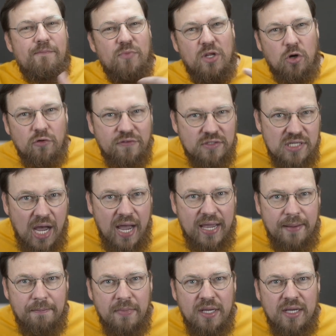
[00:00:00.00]
And over
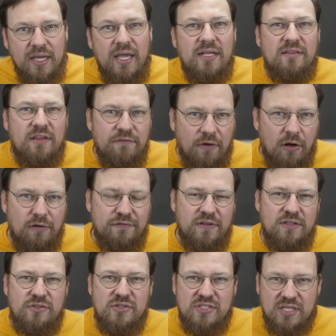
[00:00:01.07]
time, it devolved
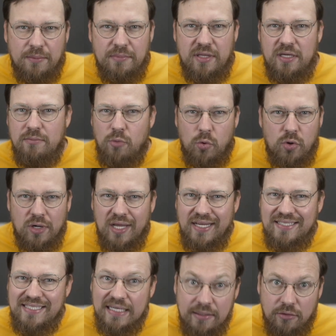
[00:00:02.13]
into something more
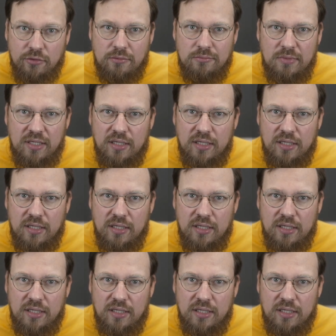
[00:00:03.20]
like Tinder,